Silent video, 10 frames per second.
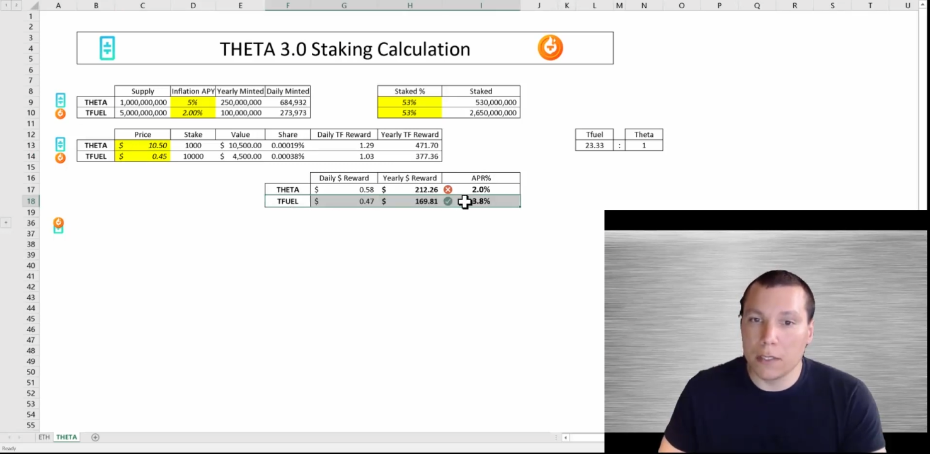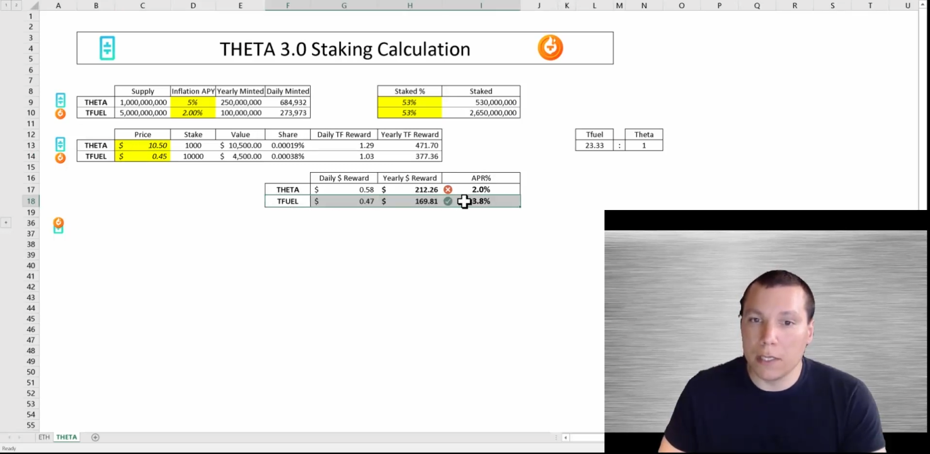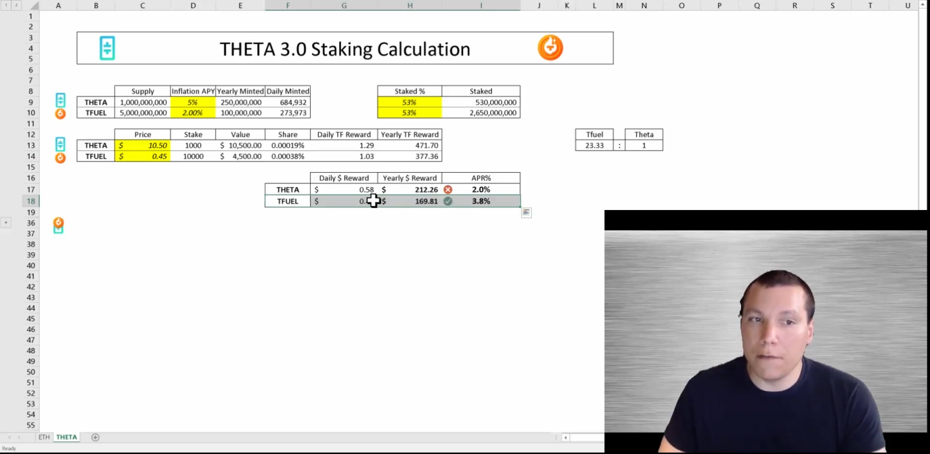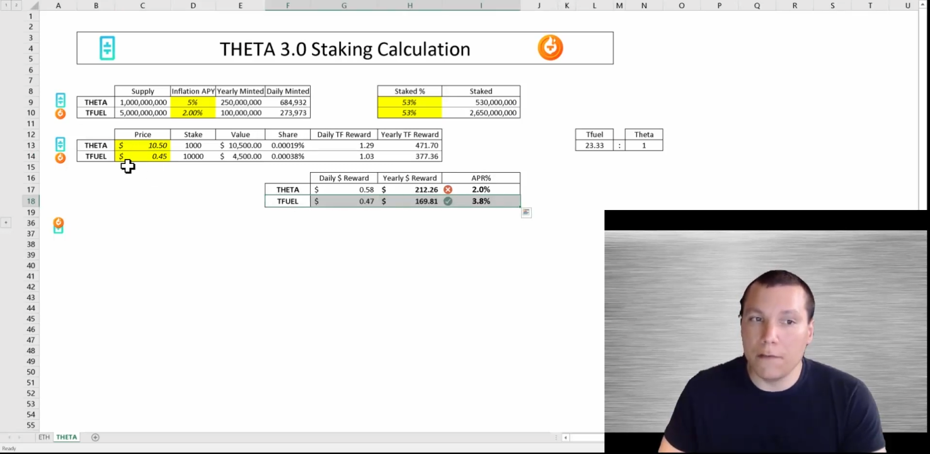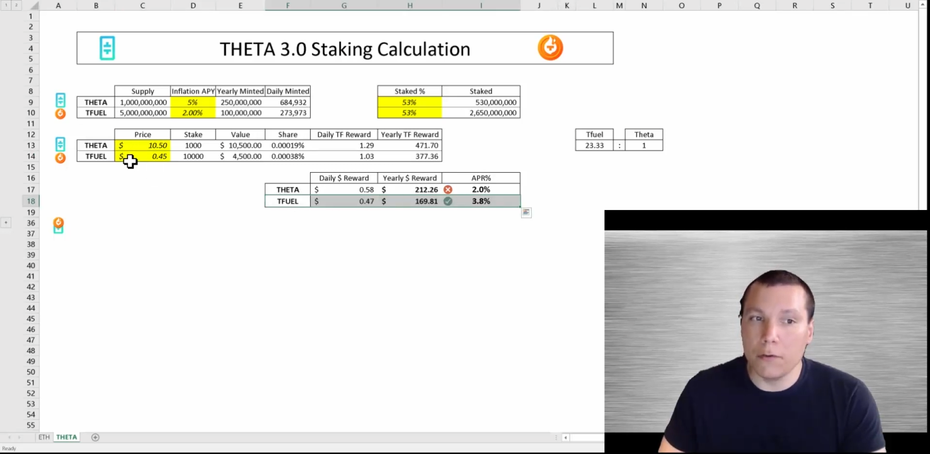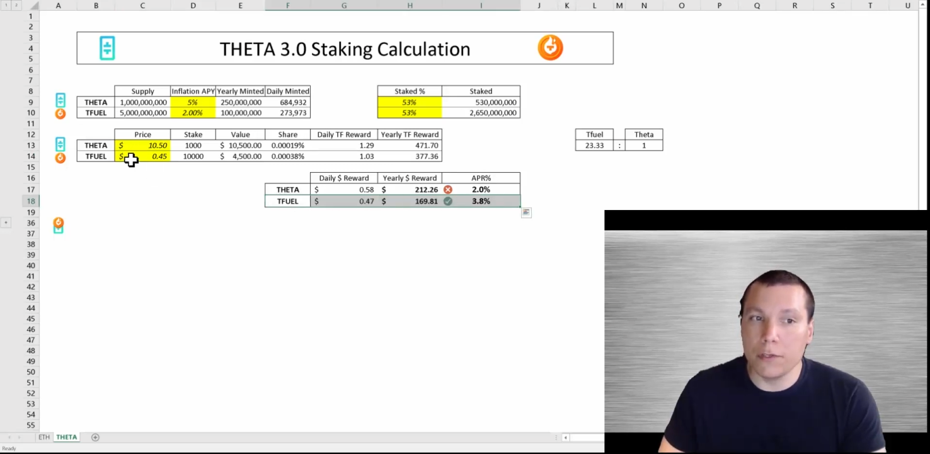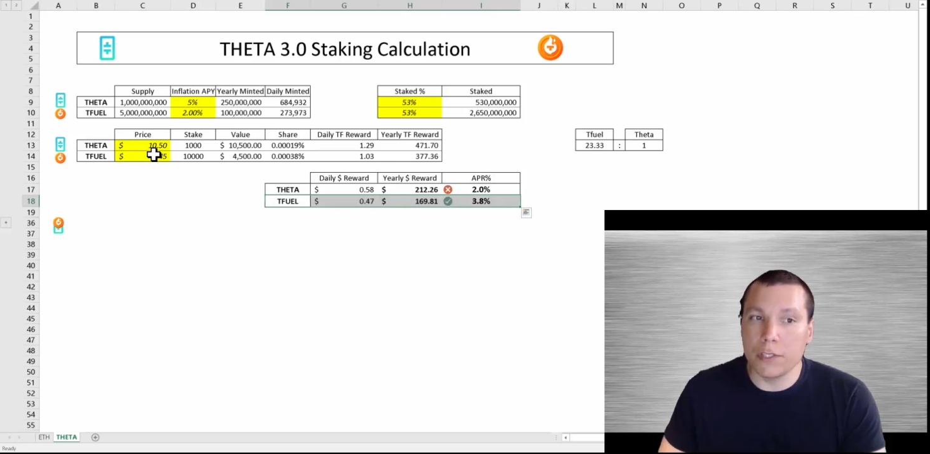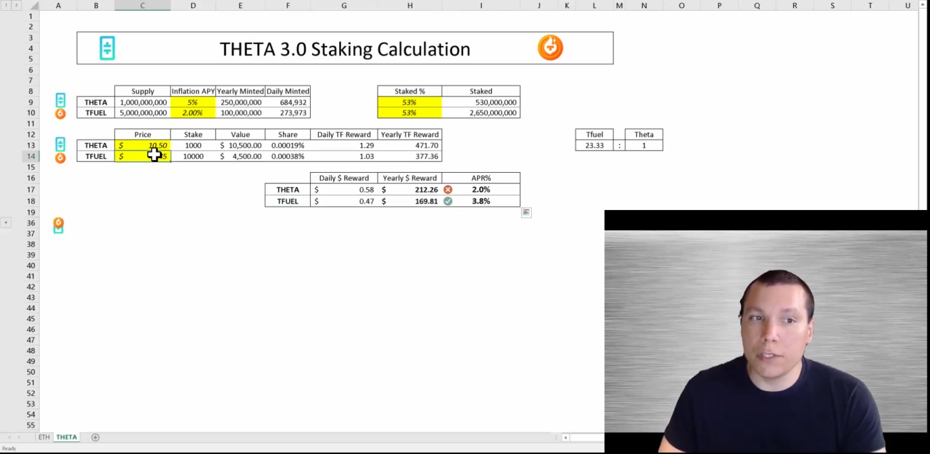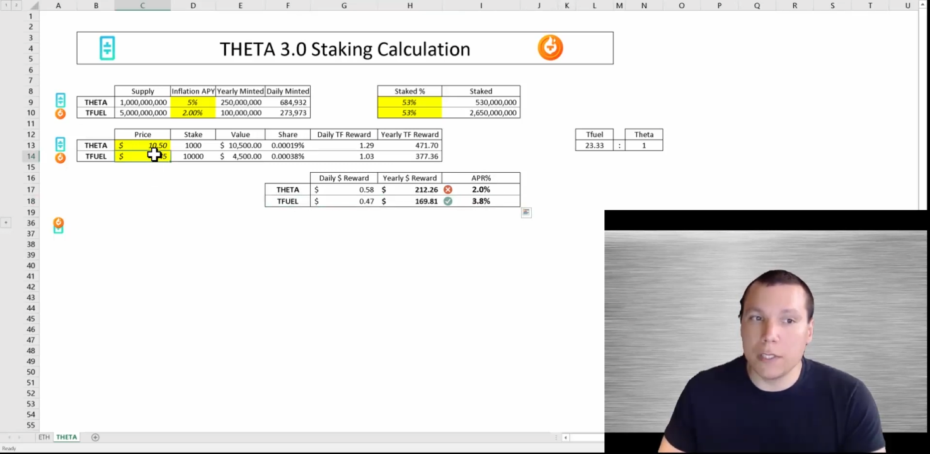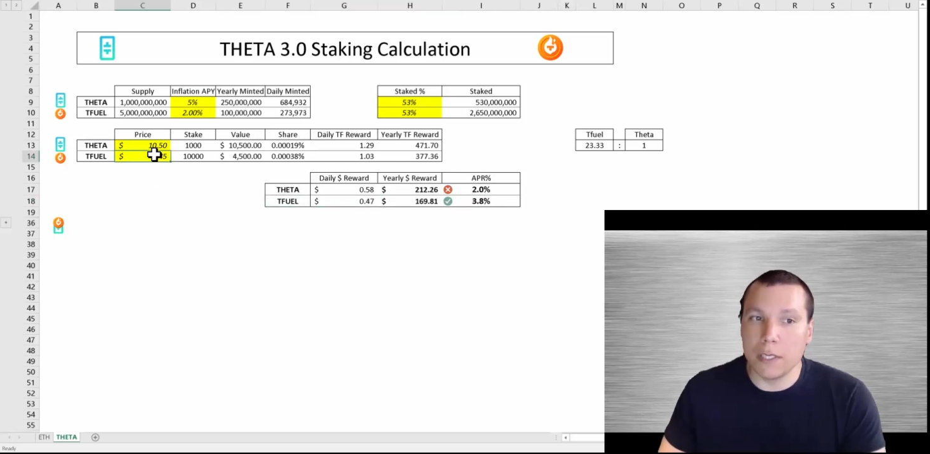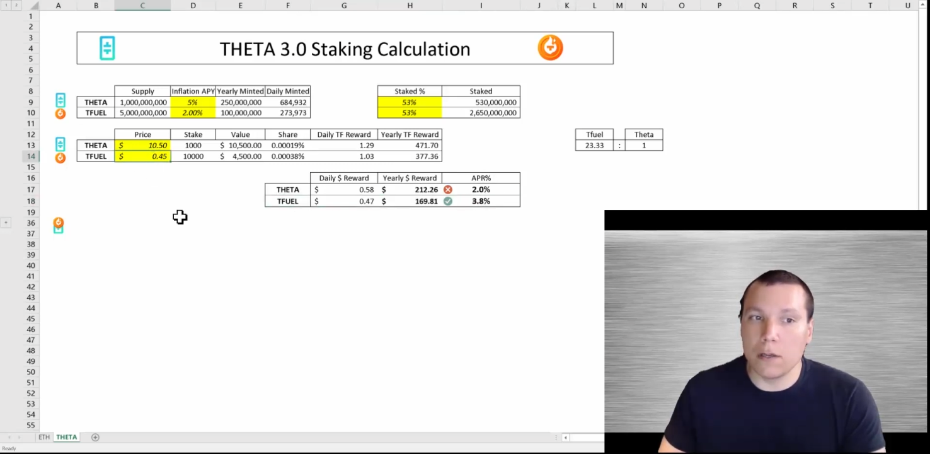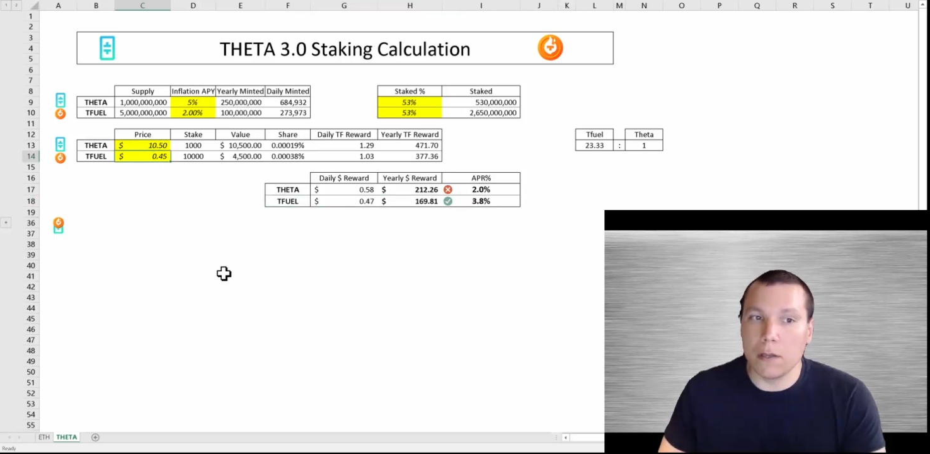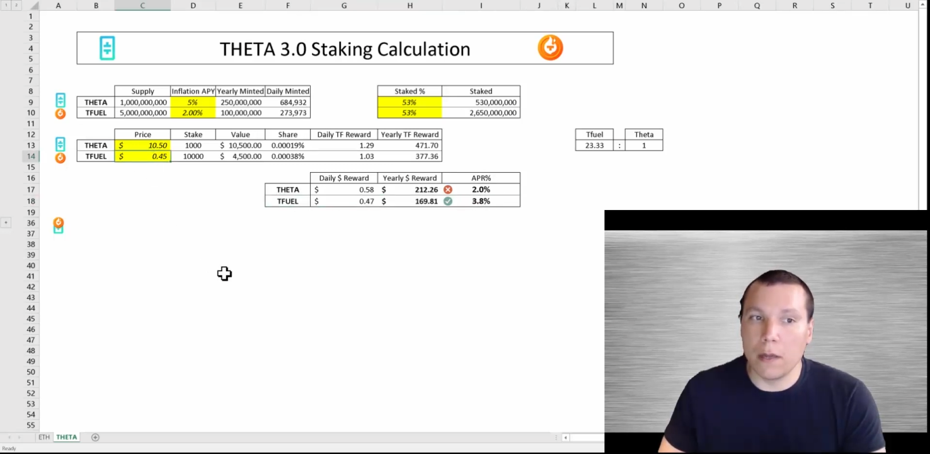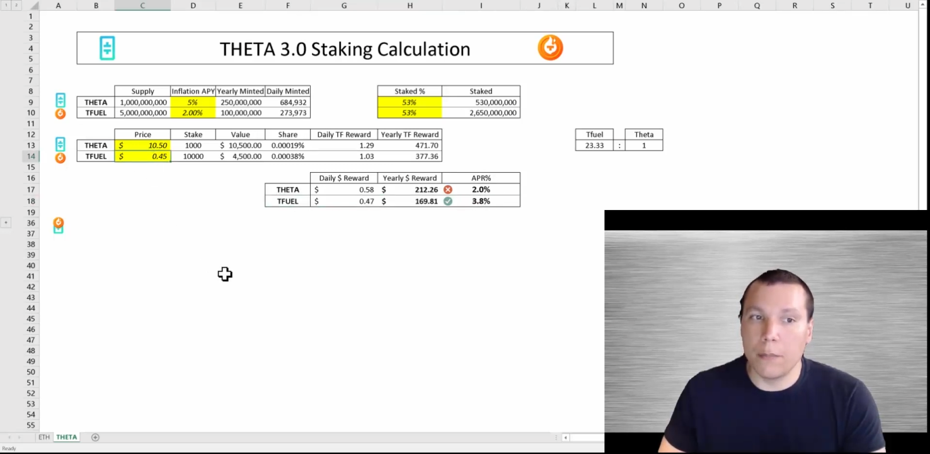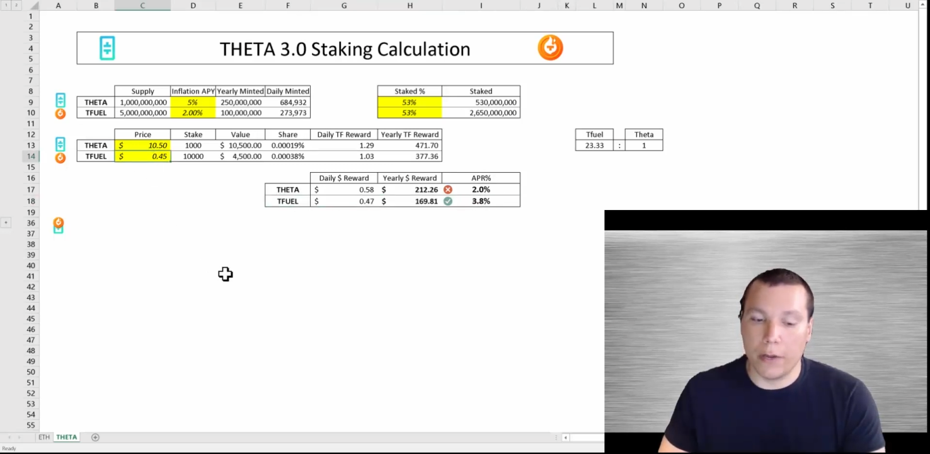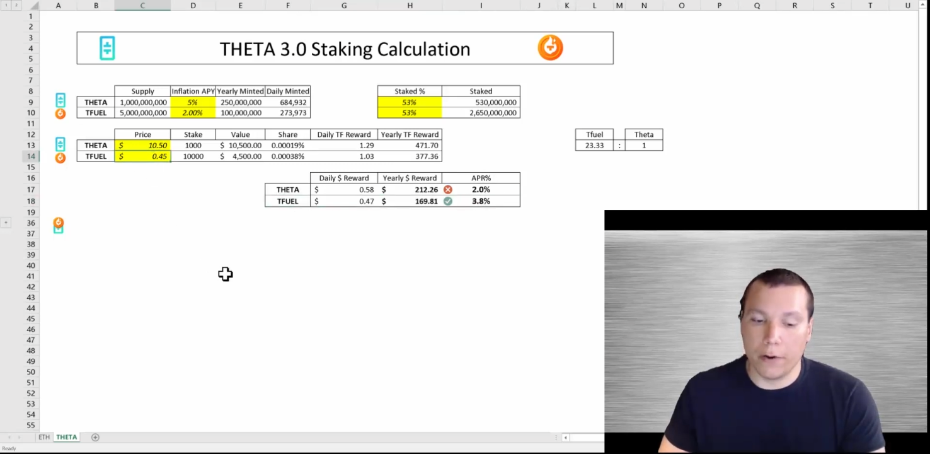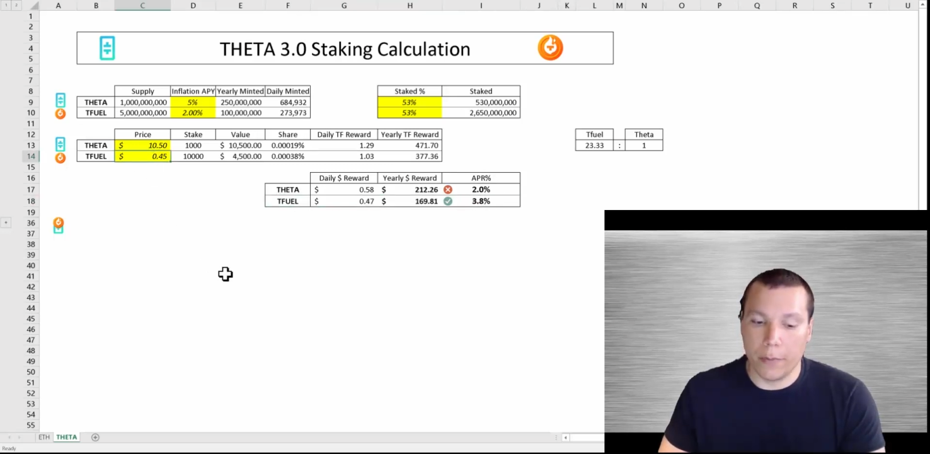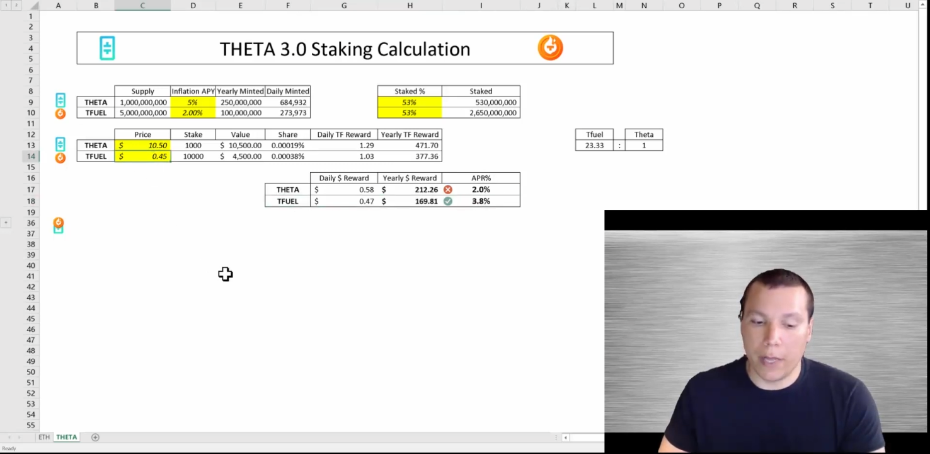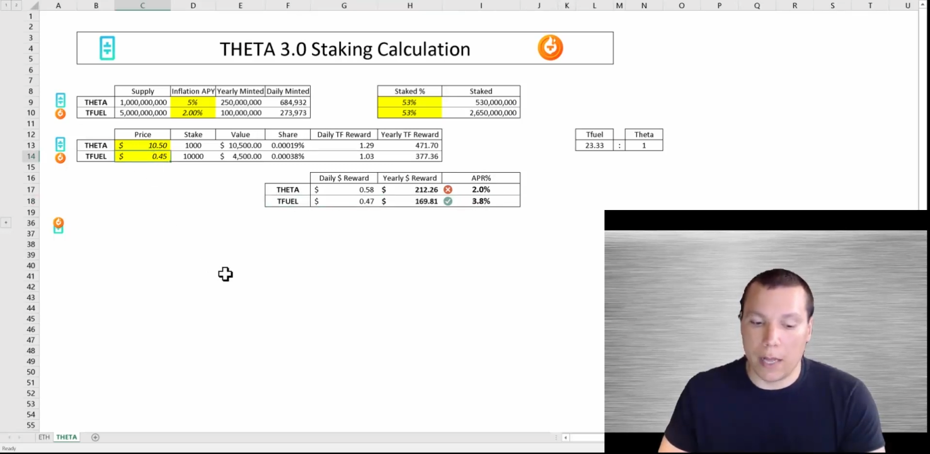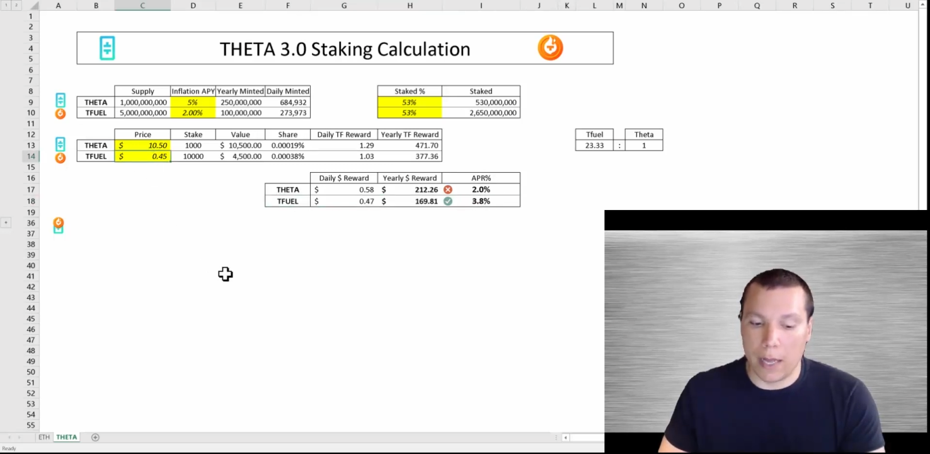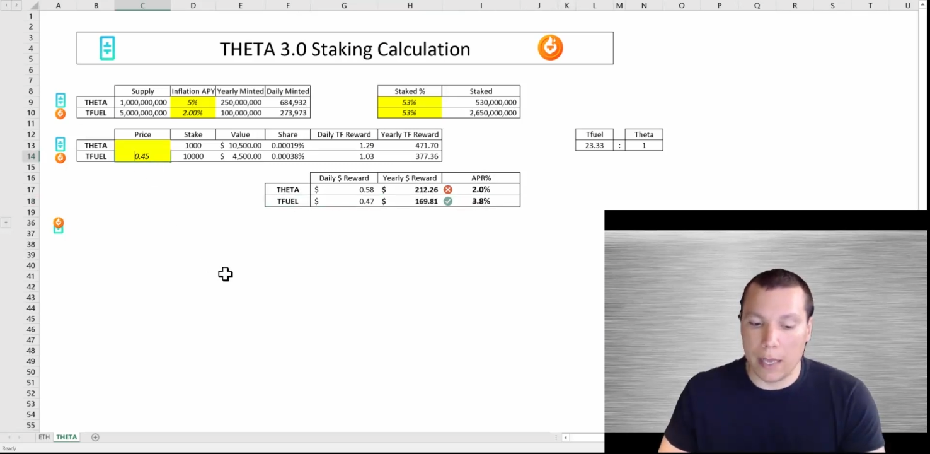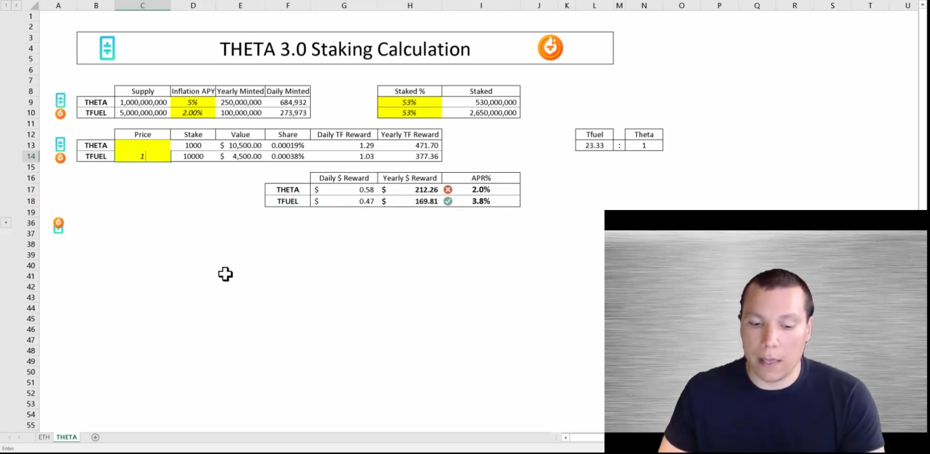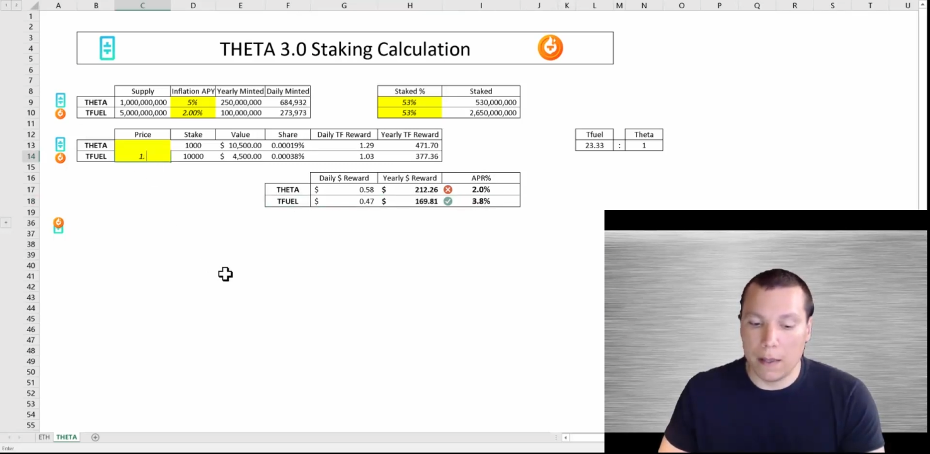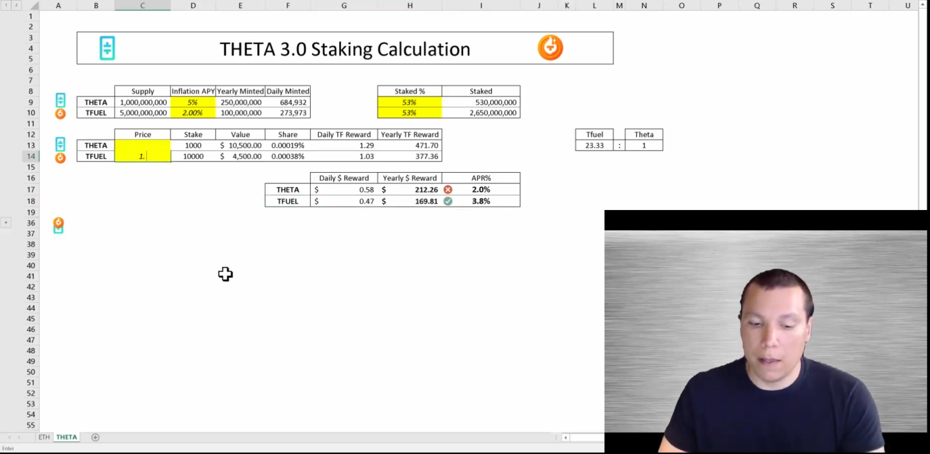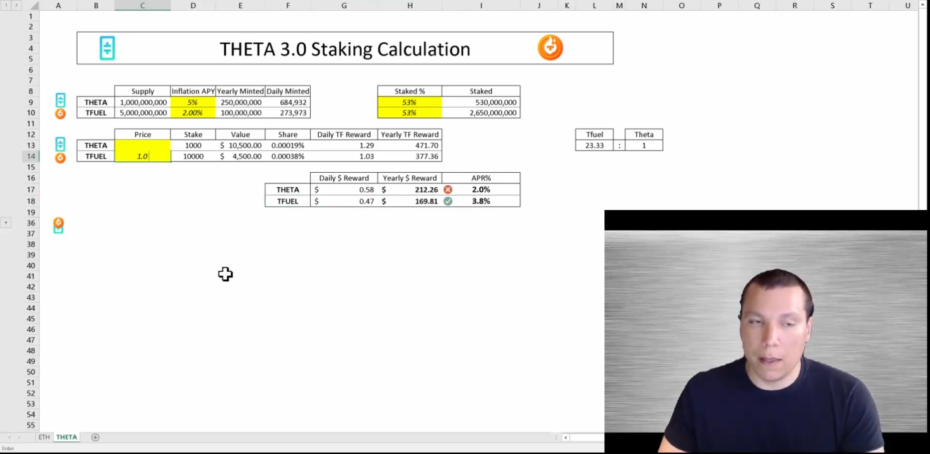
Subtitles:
TFuel is still a better buy.